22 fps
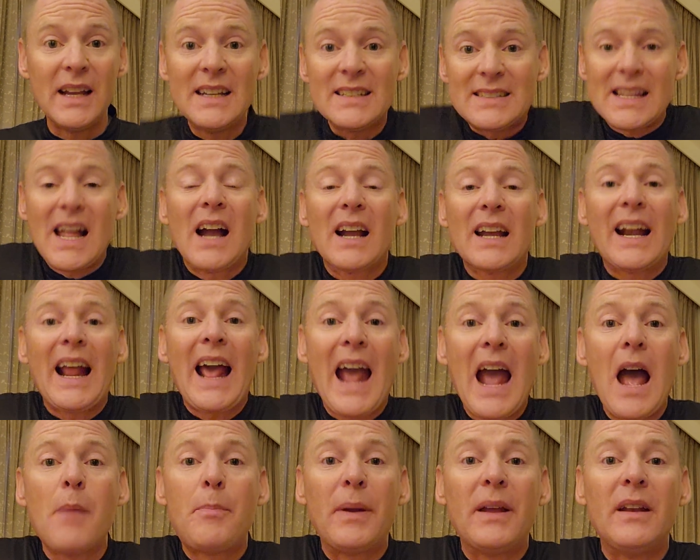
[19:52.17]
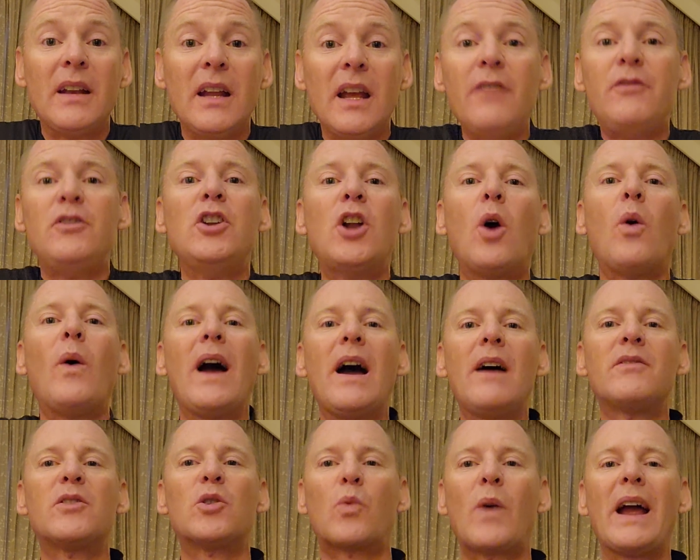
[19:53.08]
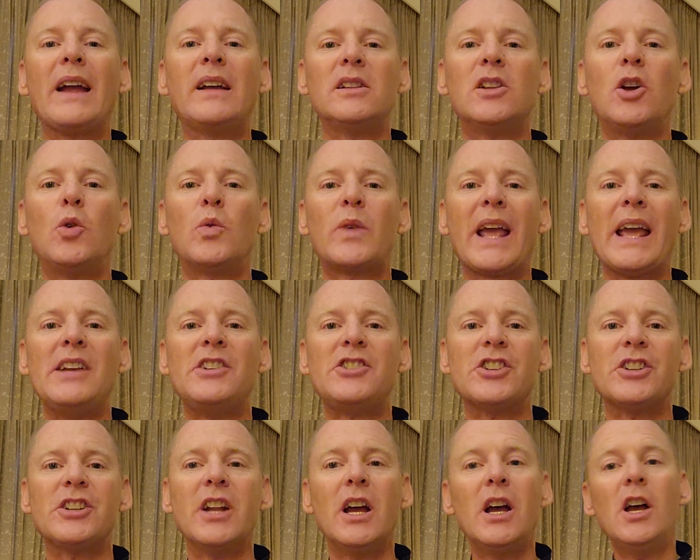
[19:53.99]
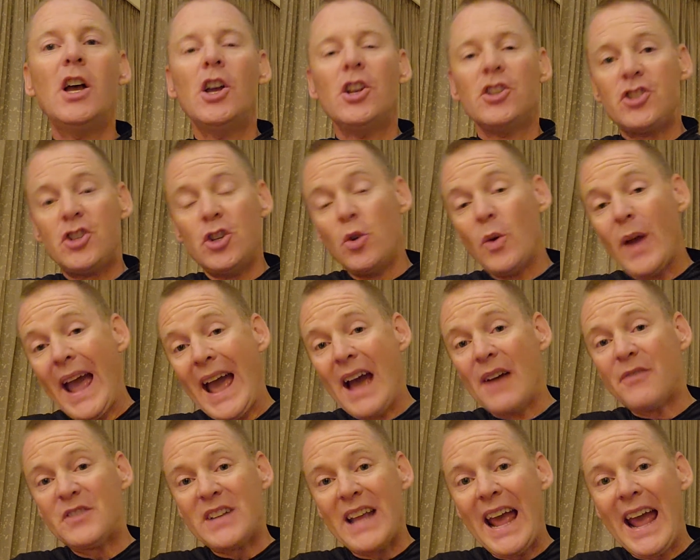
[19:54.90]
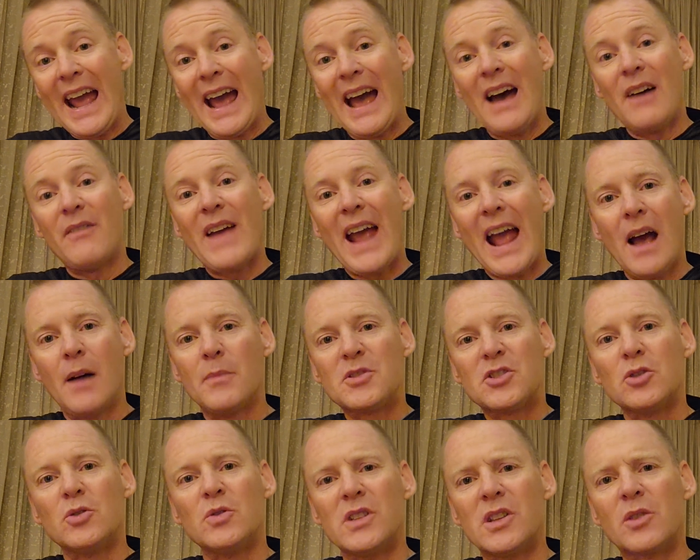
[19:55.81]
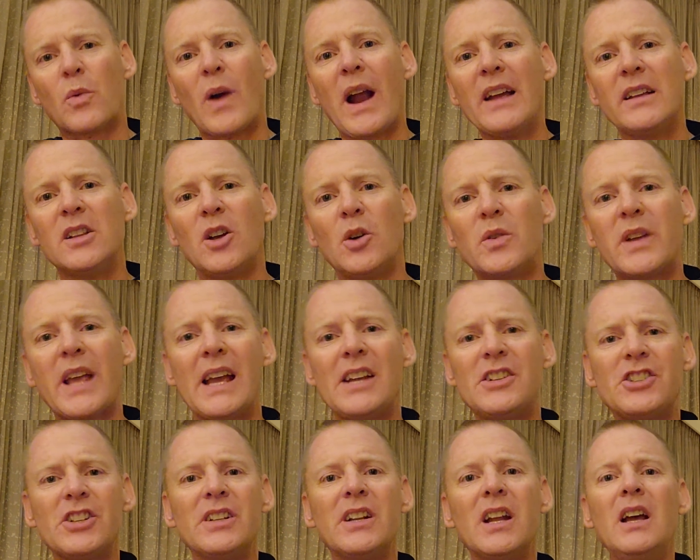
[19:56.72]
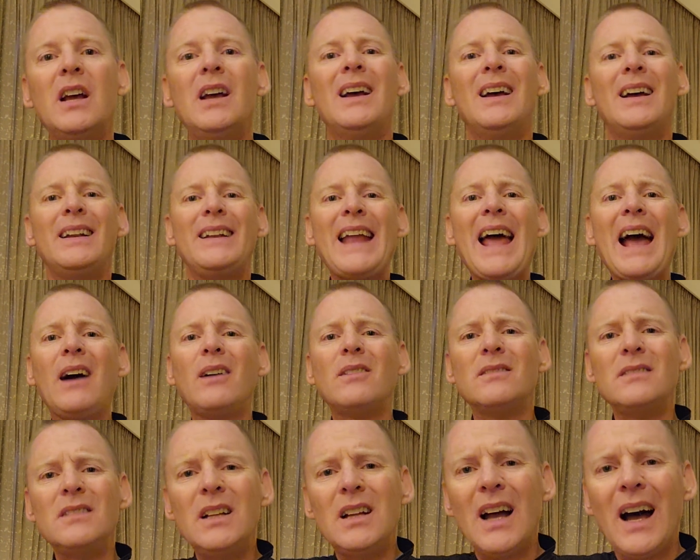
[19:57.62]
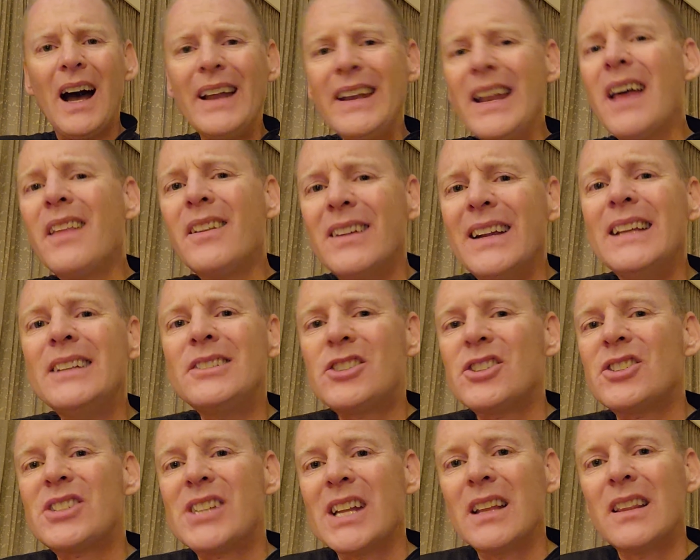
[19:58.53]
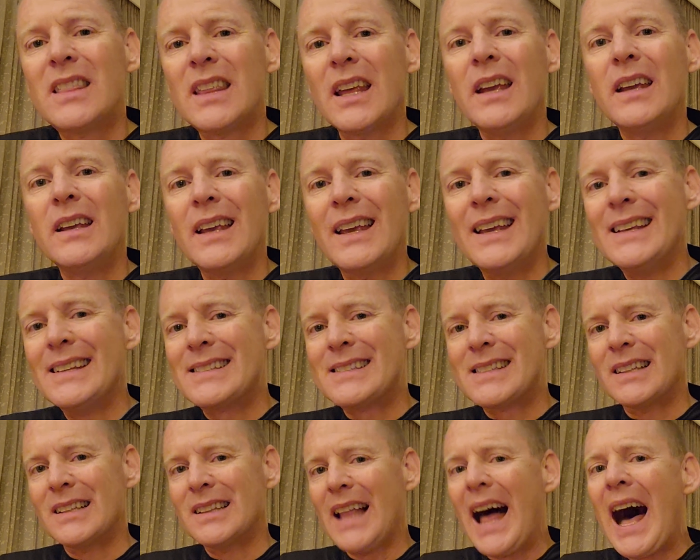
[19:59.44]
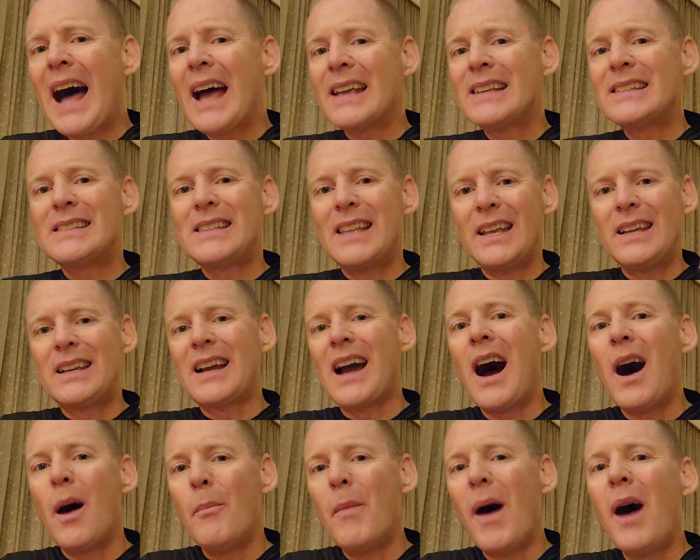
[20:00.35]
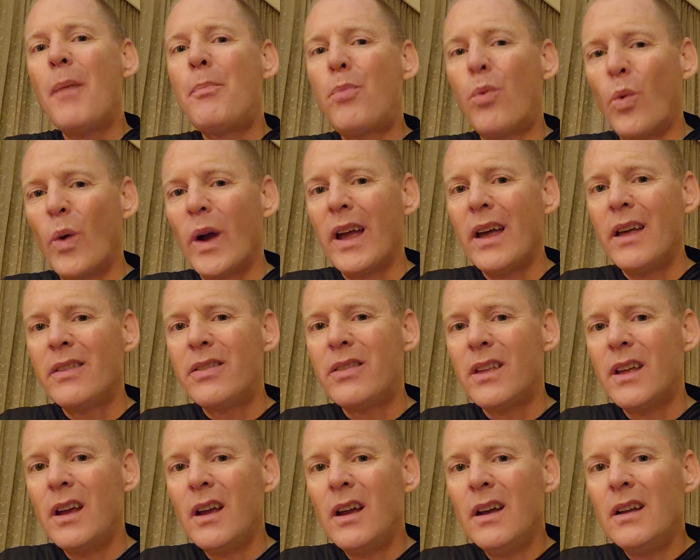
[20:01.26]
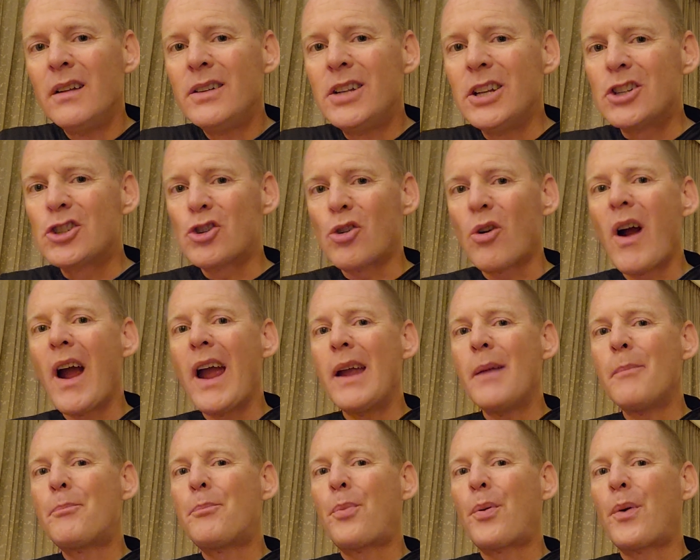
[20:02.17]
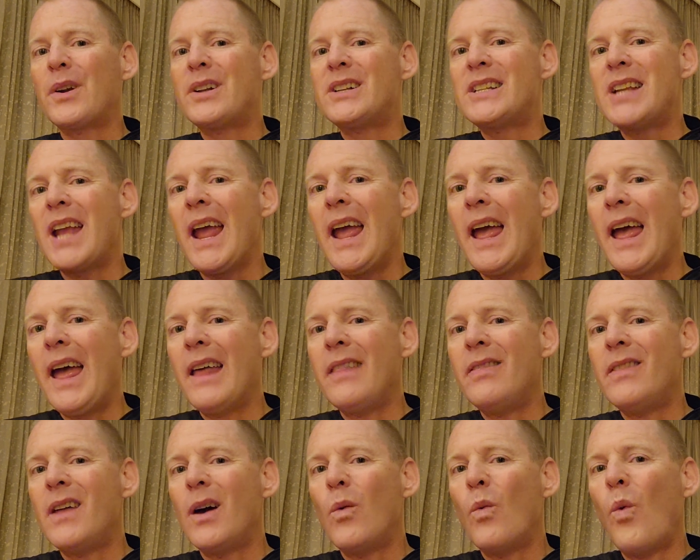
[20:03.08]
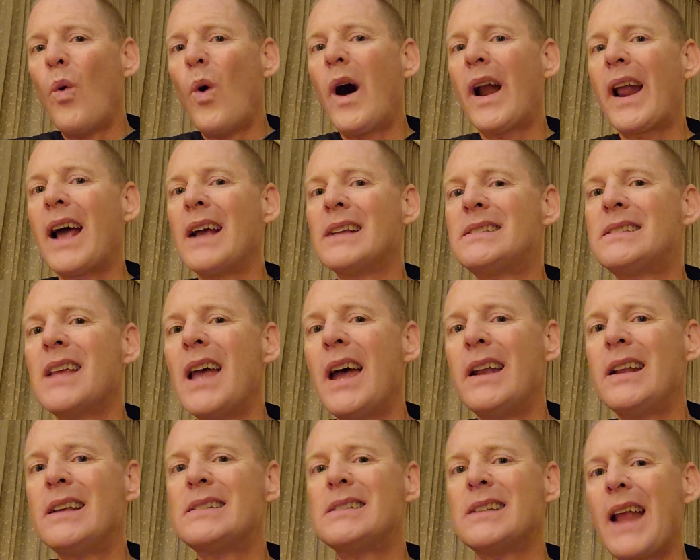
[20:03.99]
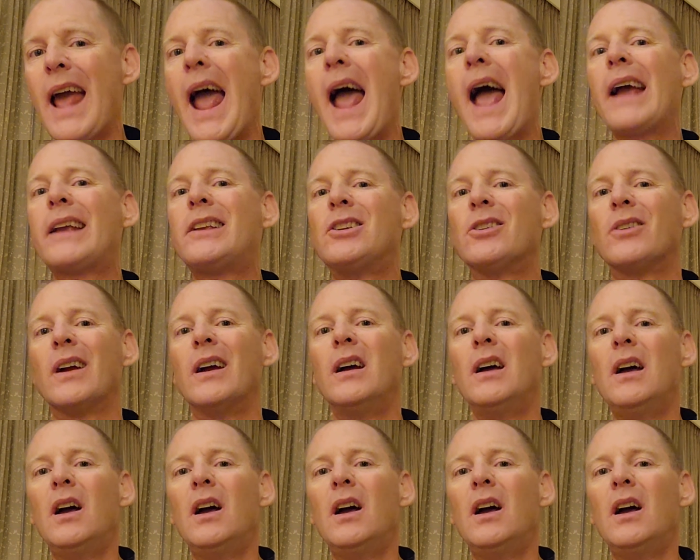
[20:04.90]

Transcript: It's not going to happen if you don't have the right location. So you have to have absolutely the right location. Now, Another interesting thing is the lies they come up with to try and pretend that what I said isn't accurate.